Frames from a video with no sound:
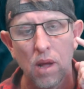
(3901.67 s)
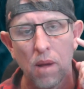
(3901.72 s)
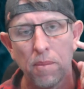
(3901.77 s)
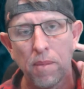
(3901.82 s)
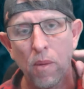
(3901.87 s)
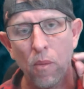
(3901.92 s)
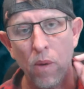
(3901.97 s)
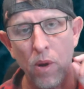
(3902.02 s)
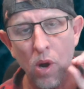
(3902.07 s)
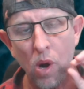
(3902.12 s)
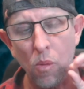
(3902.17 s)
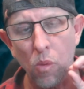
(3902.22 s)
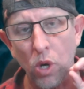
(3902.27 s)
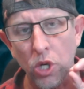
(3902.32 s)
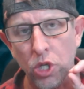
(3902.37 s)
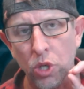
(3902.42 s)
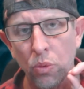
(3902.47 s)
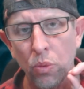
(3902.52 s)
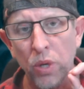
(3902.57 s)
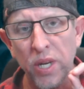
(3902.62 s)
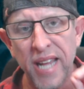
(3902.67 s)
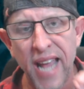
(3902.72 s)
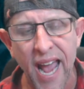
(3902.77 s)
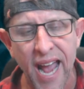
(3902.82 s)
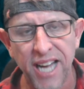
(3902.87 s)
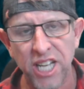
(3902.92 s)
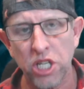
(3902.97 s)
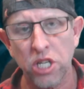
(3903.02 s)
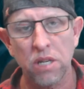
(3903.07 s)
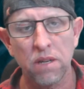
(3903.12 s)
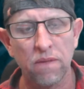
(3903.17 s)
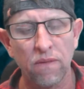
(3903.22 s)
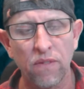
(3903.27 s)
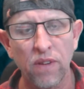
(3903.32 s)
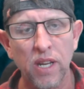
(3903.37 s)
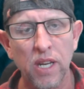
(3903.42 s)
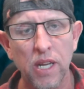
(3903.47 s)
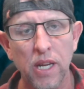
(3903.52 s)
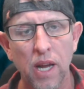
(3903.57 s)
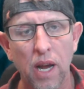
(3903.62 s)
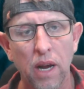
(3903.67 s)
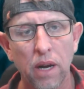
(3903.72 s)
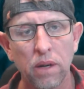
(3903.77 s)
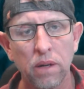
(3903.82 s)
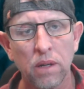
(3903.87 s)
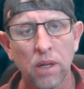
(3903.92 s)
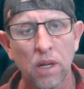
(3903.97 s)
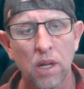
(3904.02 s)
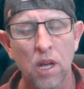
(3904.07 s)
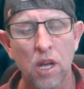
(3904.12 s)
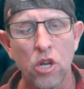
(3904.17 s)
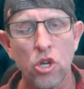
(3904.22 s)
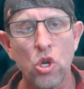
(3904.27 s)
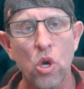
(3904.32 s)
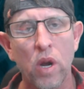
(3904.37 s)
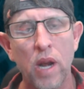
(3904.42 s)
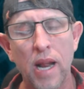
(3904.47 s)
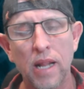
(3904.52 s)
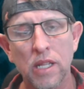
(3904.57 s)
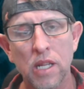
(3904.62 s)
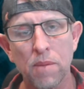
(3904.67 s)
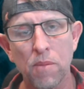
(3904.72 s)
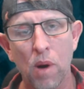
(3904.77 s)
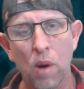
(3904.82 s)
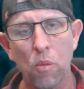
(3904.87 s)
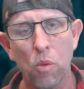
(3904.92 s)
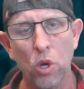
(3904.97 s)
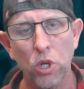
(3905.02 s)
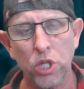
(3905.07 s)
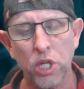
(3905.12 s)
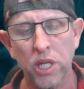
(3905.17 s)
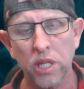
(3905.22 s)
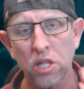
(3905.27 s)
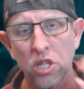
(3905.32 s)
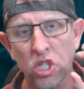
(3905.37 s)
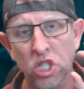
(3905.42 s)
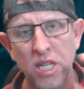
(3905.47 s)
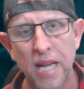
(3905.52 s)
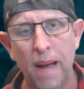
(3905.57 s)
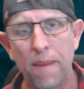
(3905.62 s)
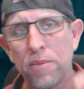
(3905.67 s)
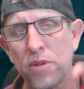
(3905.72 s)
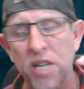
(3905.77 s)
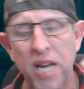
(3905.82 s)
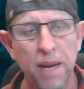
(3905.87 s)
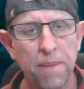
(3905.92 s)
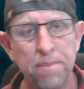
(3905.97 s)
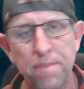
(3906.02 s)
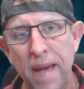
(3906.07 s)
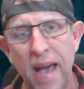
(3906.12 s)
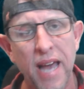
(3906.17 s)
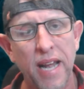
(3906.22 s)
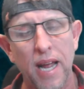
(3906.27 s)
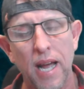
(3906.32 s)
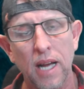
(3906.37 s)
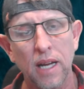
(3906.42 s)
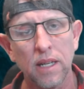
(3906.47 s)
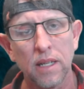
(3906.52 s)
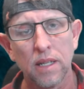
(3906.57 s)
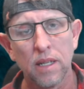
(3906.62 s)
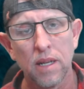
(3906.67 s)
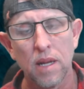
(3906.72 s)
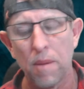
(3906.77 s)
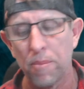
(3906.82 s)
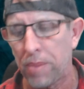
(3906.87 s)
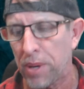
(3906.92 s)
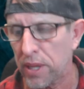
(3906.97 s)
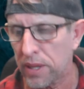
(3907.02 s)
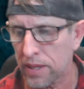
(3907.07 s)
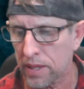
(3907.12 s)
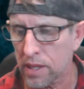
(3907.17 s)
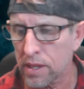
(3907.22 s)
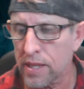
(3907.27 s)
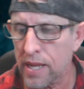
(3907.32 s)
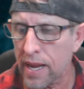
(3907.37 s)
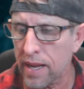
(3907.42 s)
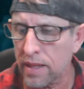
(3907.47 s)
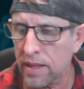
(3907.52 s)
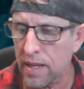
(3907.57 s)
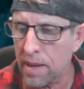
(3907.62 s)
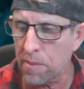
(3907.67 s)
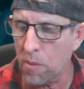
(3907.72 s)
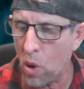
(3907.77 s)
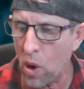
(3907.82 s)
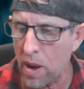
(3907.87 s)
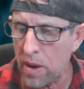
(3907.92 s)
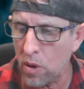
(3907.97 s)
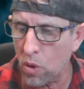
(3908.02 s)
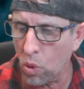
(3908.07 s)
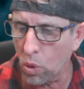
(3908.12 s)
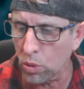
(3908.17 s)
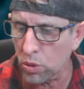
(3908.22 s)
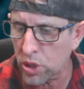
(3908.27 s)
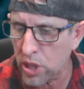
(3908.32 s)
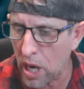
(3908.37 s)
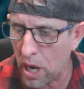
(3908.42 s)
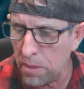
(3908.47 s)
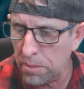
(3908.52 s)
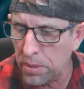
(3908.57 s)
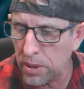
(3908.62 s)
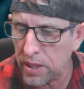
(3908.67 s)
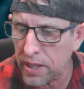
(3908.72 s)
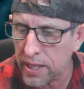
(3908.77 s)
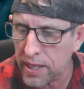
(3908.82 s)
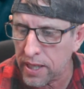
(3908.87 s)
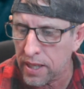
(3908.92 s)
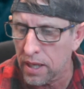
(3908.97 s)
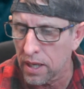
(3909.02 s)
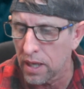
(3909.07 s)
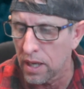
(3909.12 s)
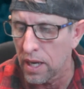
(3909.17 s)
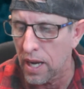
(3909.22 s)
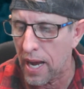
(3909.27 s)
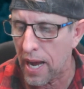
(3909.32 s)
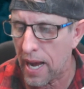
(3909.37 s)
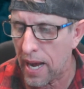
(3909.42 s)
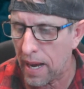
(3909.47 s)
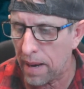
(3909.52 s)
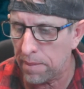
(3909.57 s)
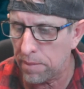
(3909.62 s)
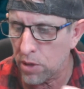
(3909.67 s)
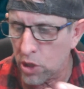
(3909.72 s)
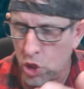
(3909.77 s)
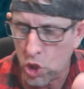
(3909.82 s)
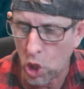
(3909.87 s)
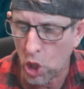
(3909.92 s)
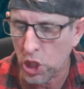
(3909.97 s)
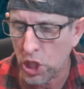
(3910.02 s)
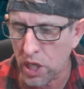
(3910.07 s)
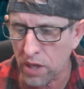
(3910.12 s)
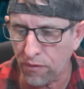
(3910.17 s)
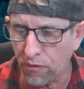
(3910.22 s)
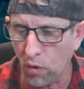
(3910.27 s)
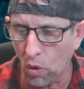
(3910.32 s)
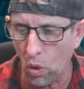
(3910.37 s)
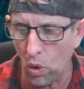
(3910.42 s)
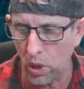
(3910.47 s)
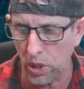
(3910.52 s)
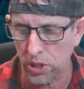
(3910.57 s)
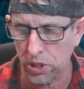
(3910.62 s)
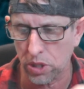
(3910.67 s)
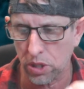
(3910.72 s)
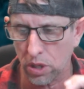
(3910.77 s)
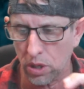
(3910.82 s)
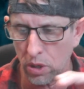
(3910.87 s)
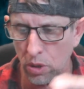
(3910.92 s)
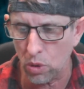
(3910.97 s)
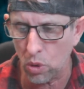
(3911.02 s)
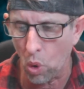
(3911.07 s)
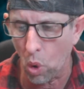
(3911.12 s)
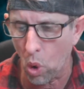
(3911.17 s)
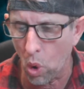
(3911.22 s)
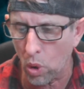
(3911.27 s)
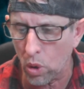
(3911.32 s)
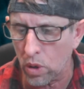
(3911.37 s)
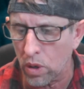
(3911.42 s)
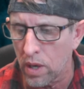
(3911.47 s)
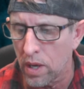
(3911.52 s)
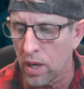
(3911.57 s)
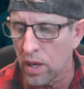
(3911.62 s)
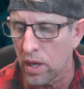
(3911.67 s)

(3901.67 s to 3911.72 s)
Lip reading: But when I watch a reaction video, not only am I watching the subject matter, but then there might also be Joshy Fawns or